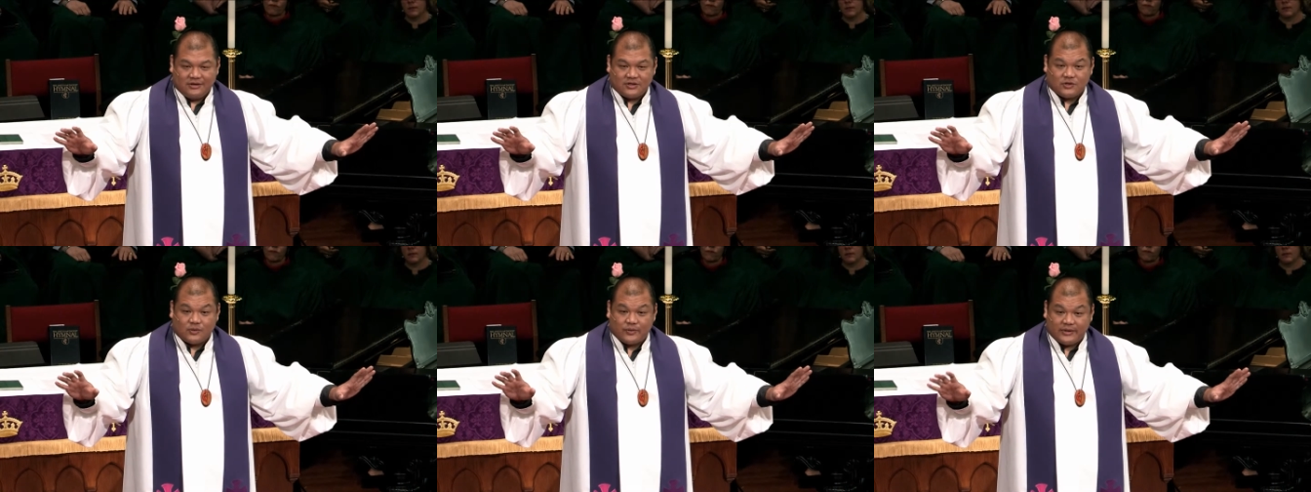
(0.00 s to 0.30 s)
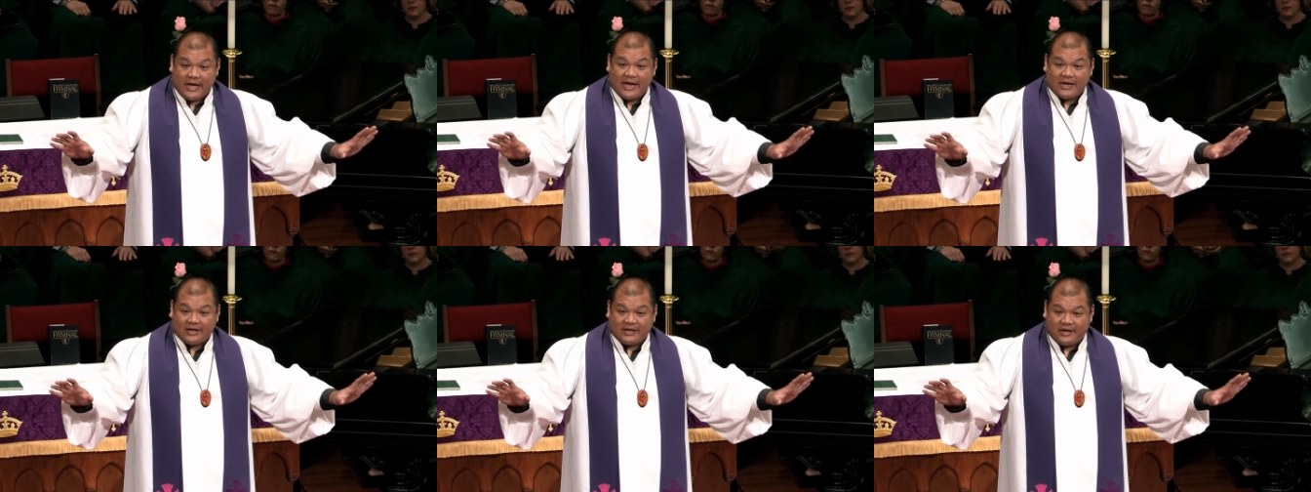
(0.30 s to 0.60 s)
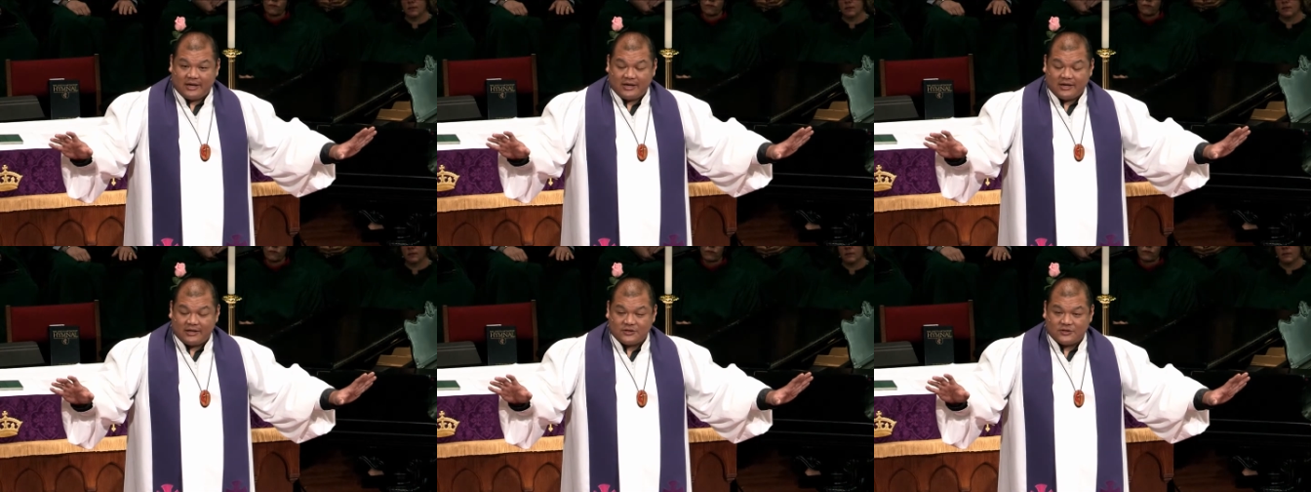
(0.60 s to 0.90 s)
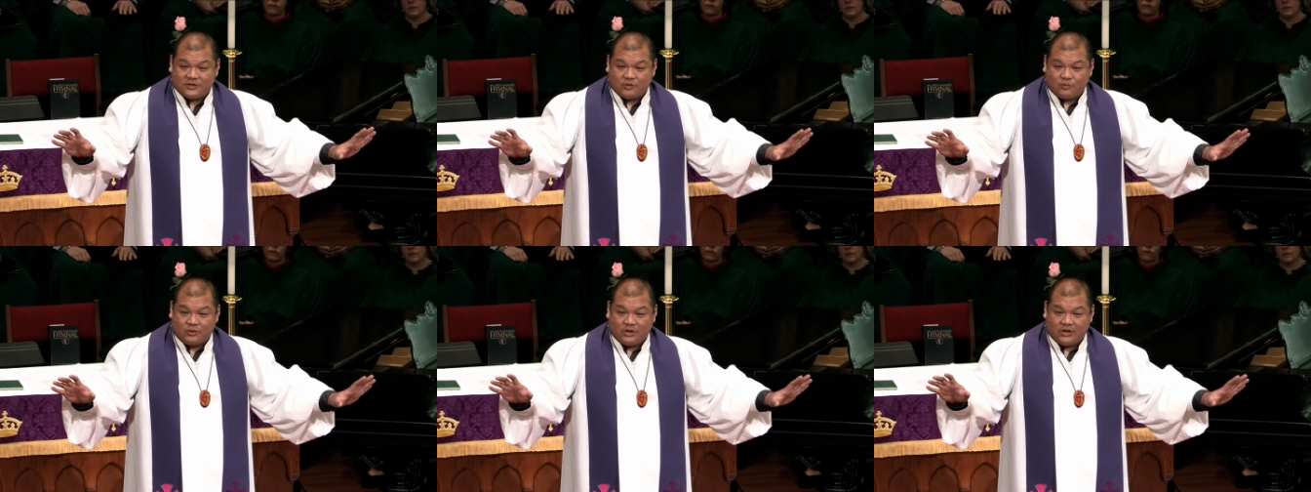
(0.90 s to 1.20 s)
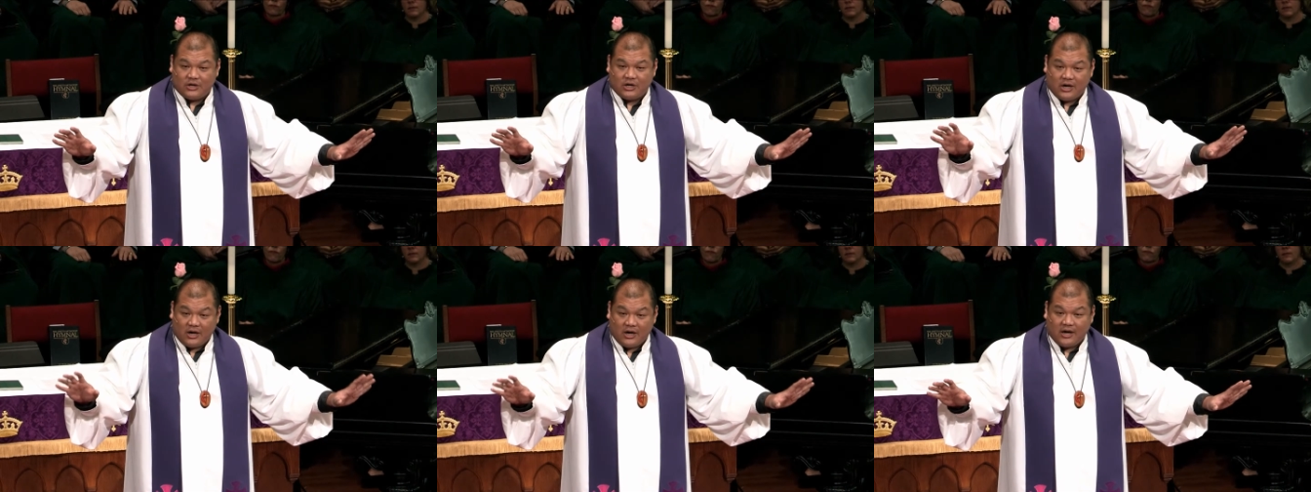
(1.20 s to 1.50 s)
So, in that case, the
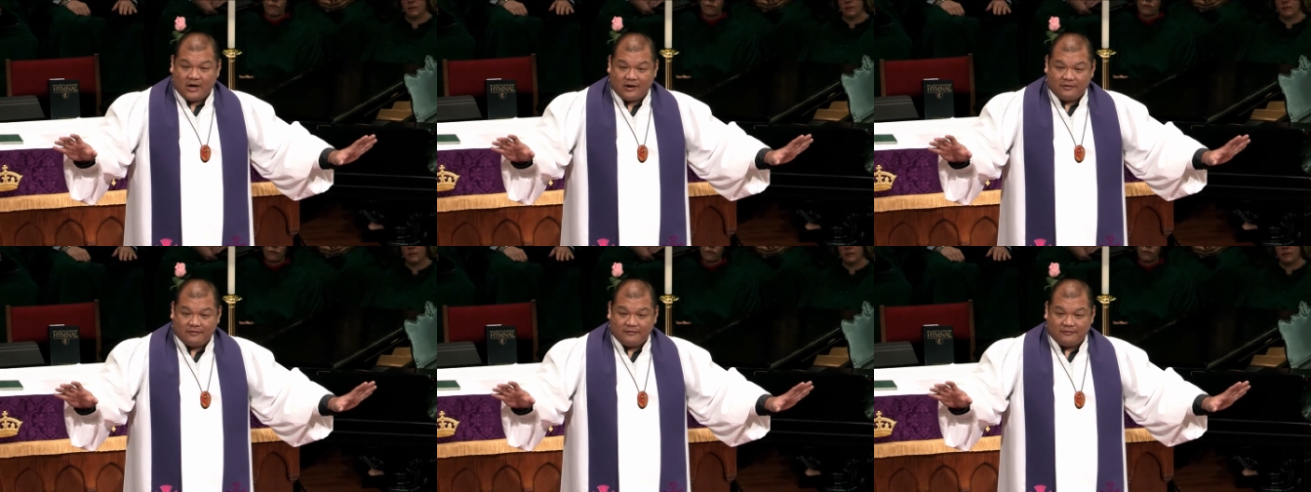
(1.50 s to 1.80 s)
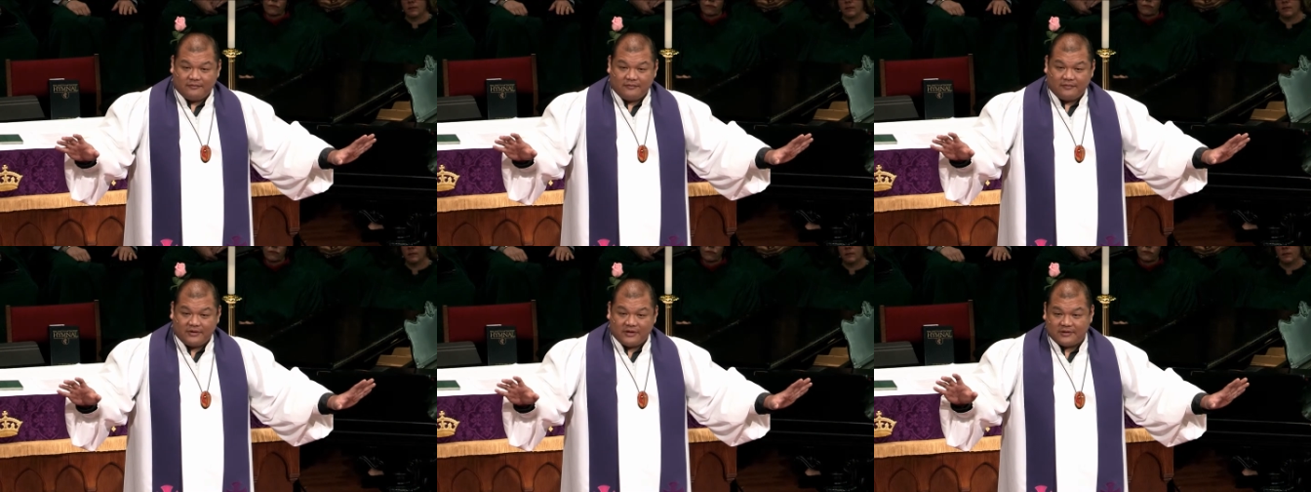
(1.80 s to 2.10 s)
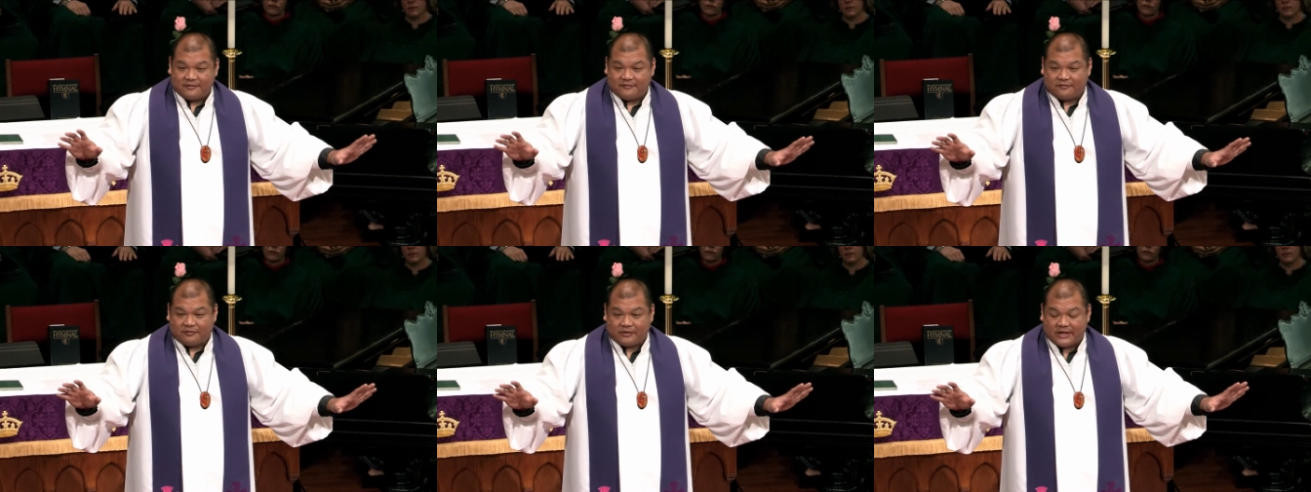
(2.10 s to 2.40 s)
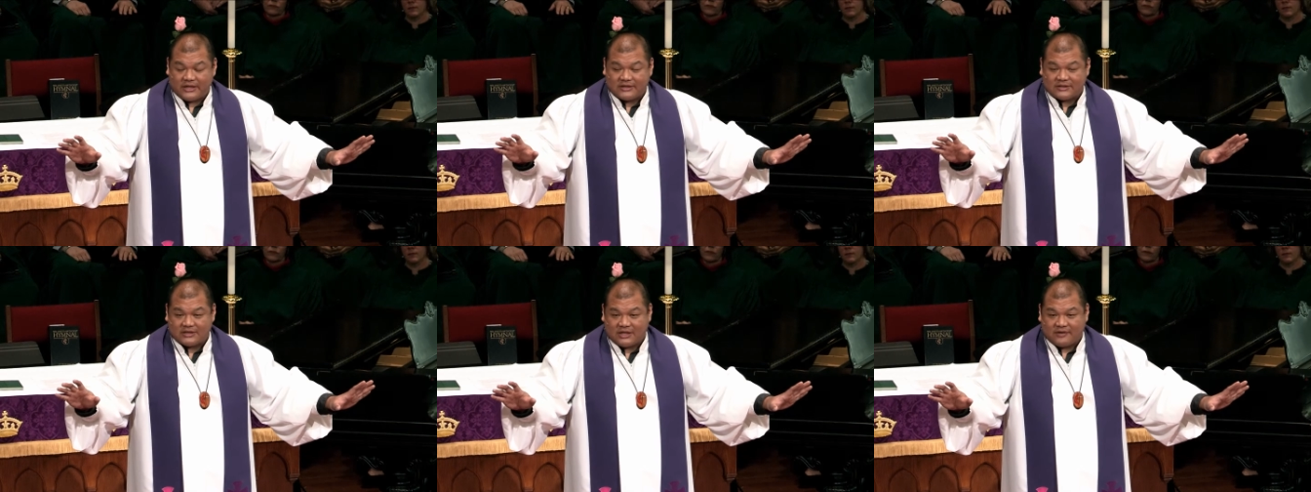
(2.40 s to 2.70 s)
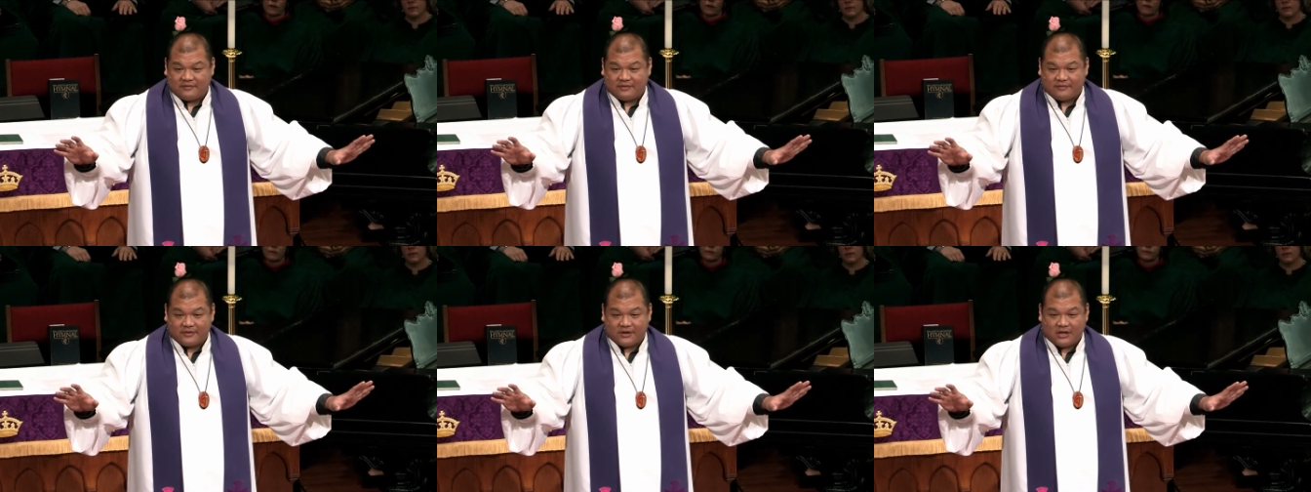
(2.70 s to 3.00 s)
word of in the phrase
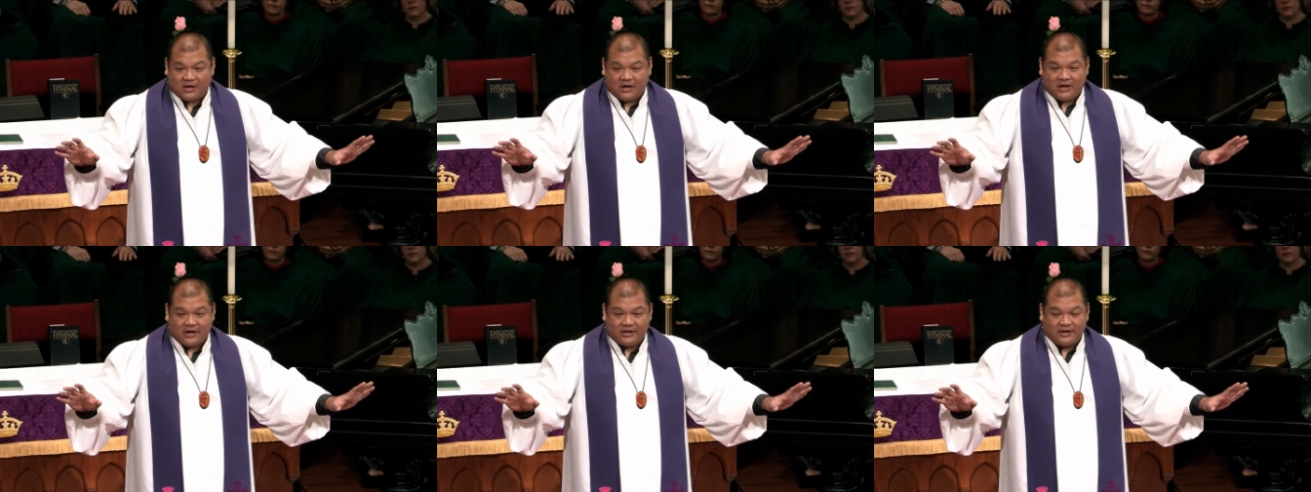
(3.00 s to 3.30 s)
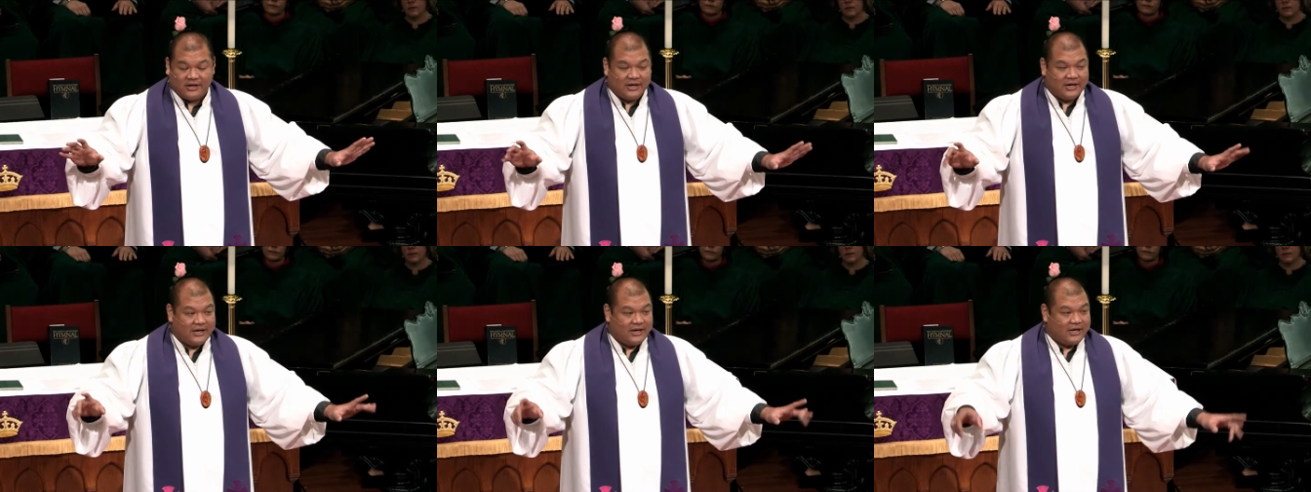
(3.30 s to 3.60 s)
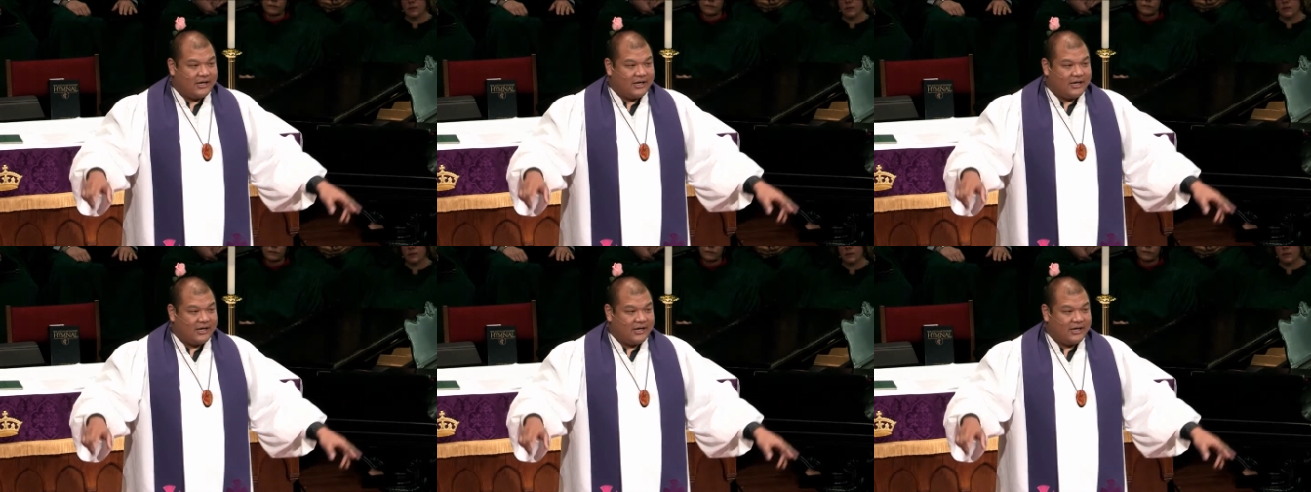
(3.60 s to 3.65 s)
love of God